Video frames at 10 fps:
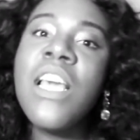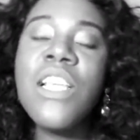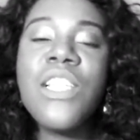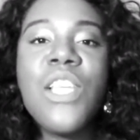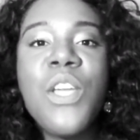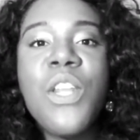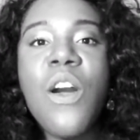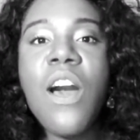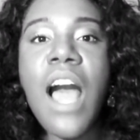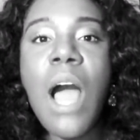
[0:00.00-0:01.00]
So, you
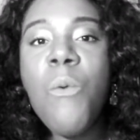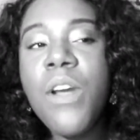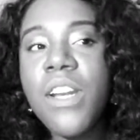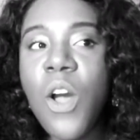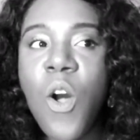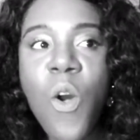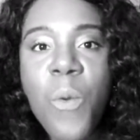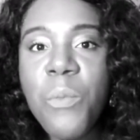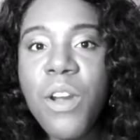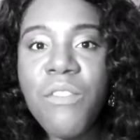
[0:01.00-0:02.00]
know, I wanted the
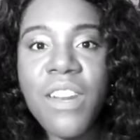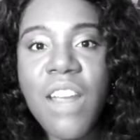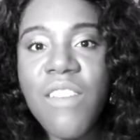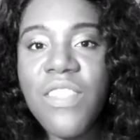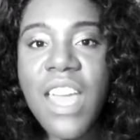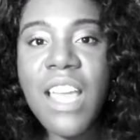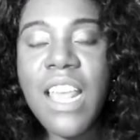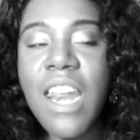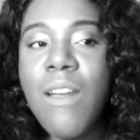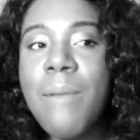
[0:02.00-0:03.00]
home birth and everything,
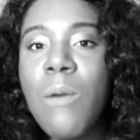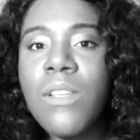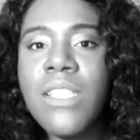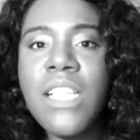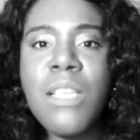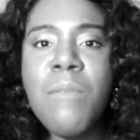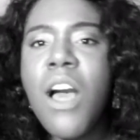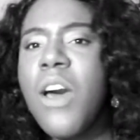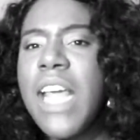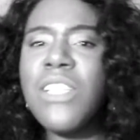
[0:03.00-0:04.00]
and everybody would say to me,
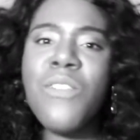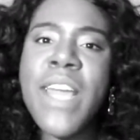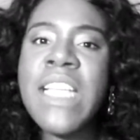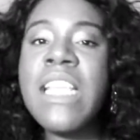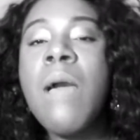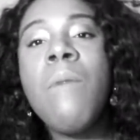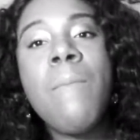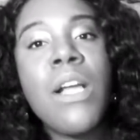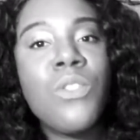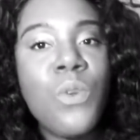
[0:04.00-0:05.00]
oh, that's crazy. But
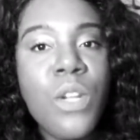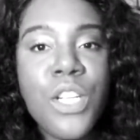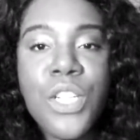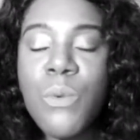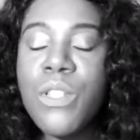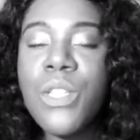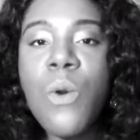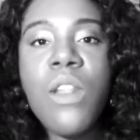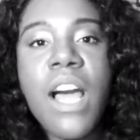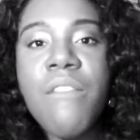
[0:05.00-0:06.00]
my doula, she was so
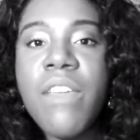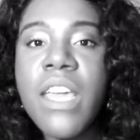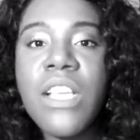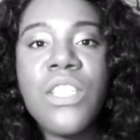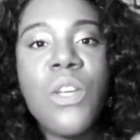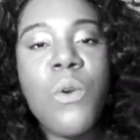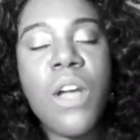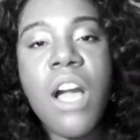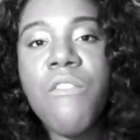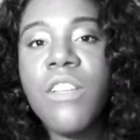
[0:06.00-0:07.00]
loving and so
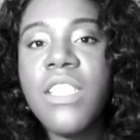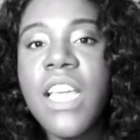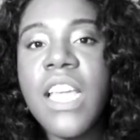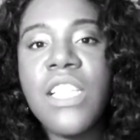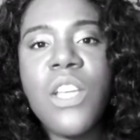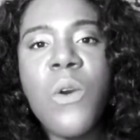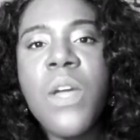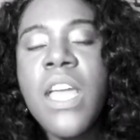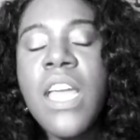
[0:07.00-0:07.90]
comforting and so